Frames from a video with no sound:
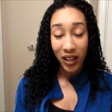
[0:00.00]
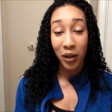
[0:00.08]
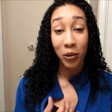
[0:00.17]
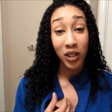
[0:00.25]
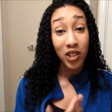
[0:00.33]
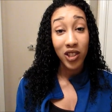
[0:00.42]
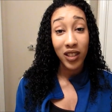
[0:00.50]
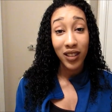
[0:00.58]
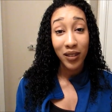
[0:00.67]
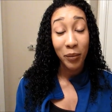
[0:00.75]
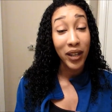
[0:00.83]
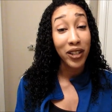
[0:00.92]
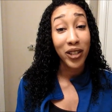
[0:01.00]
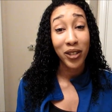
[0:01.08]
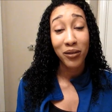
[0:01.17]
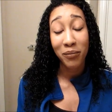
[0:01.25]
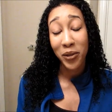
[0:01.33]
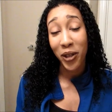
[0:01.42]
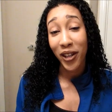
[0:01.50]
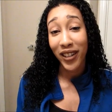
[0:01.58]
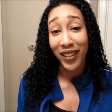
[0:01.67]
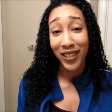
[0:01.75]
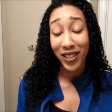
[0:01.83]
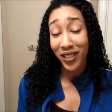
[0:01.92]
I really should, but I don't,
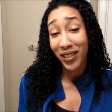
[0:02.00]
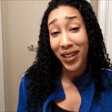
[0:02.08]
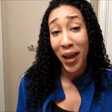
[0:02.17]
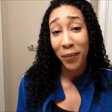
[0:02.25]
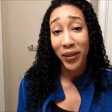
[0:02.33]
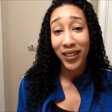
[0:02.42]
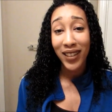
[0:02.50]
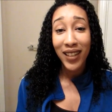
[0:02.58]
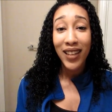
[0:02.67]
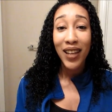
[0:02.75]
sorry, it just doesn't happen.